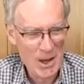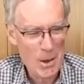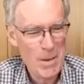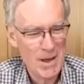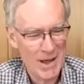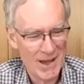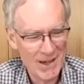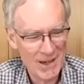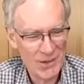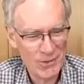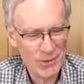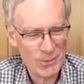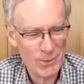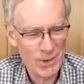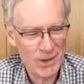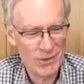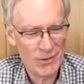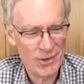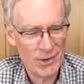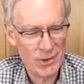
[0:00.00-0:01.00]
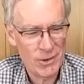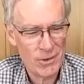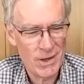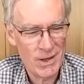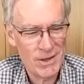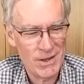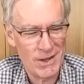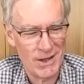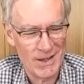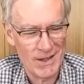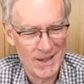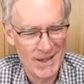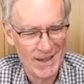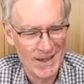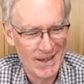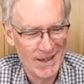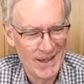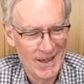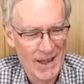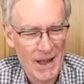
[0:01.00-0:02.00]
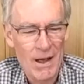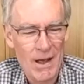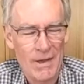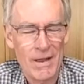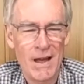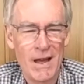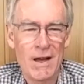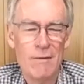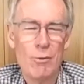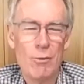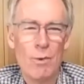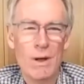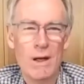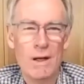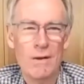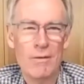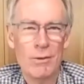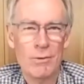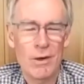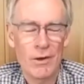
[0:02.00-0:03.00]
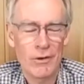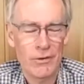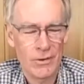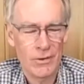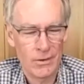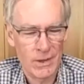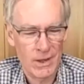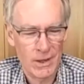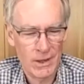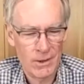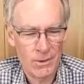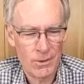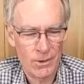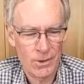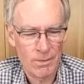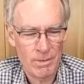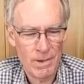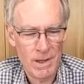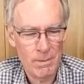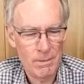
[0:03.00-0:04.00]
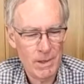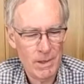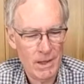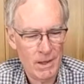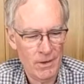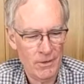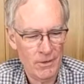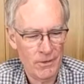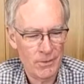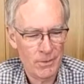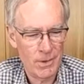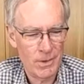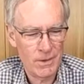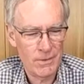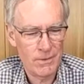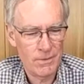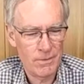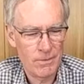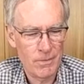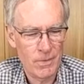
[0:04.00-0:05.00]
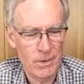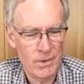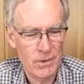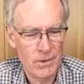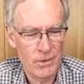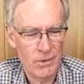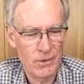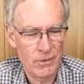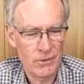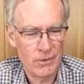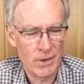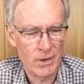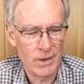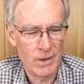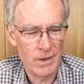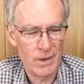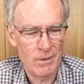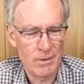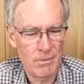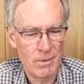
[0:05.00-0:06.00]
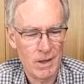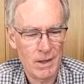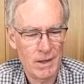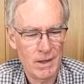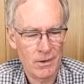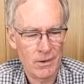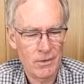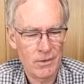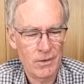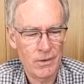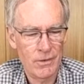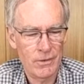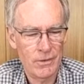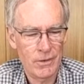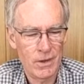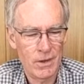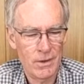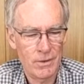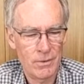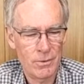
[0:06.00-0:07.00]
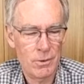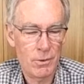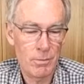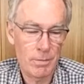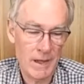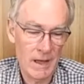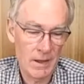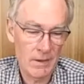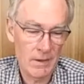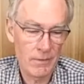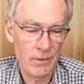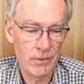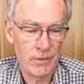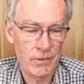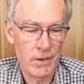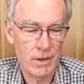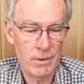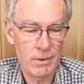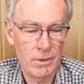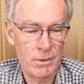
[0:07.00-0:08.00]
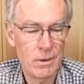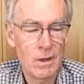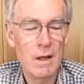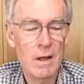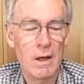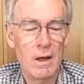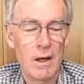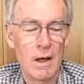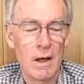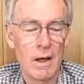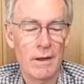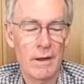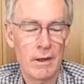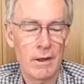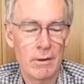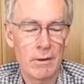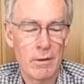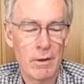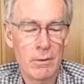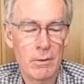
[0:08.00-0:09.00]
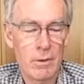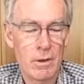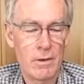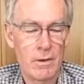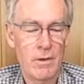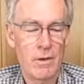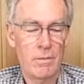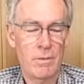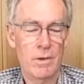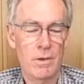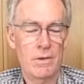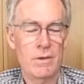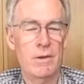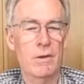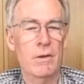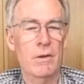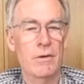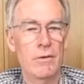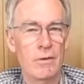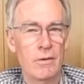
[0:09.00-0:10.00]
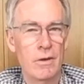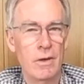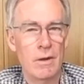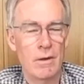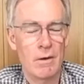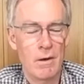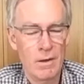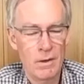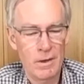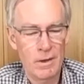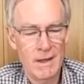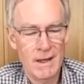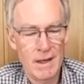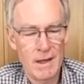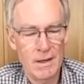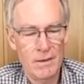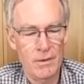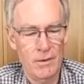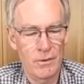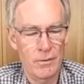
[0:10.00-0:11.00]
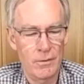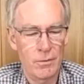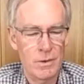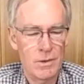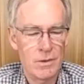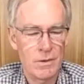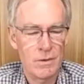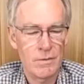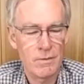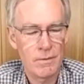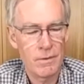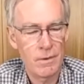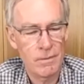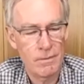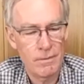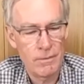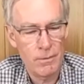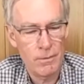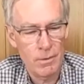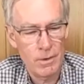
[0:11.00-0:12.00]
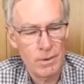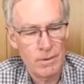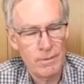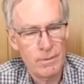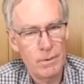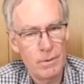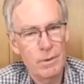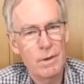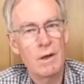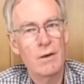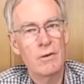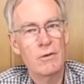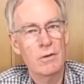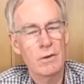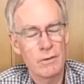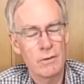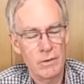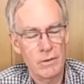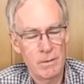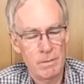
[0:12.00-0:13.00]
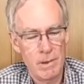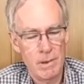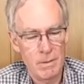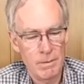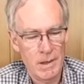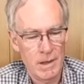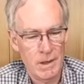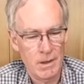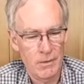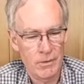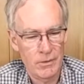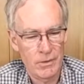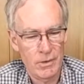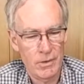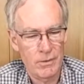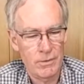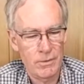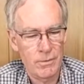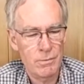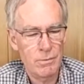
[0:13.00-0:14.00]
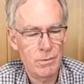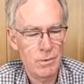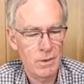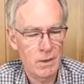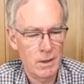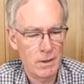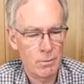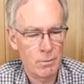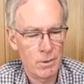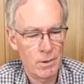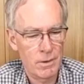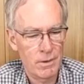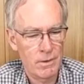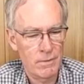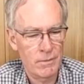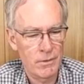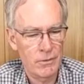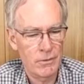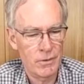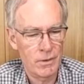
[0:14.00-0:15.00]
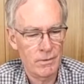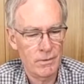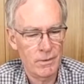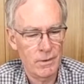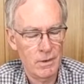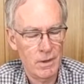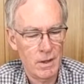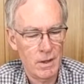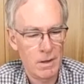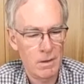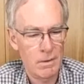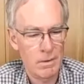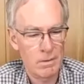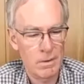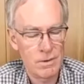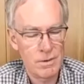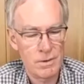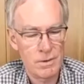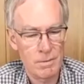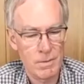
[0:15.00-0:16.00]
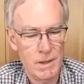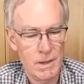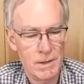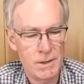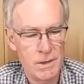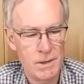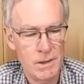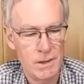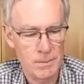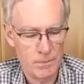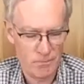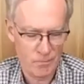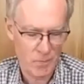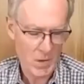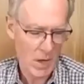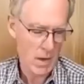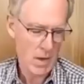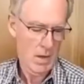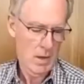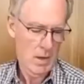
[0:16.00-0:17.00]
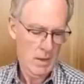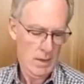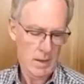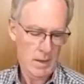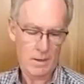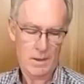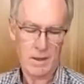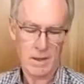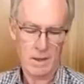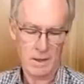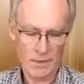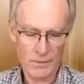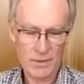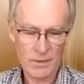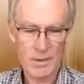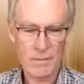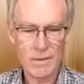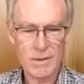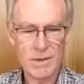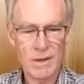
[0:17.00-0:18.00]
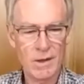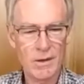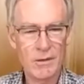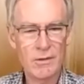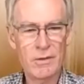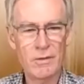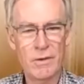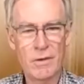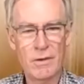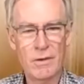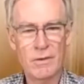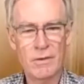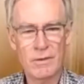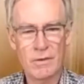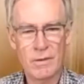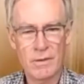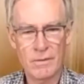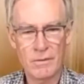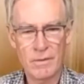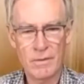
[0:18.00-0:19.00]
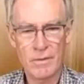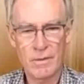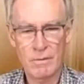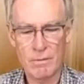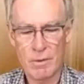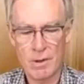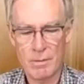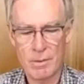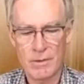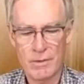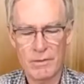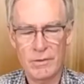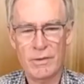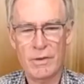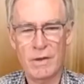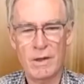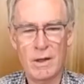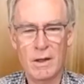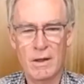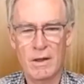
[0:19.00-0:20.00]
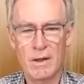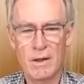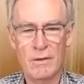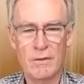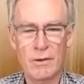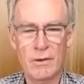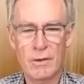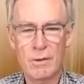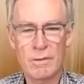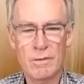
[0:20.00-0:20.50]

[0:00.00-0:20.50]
He is a Riesling tragic. They have a wonderful restaurant there called the Pump House, which is right next to the cellar door, part of the cellar door, and they grow a lot of the produce in their own gardens, which for the food they serve at the Pump House. So it's really worth a visit if you go to Mudgee. Okay, let's have a taste of this Robert Stein Single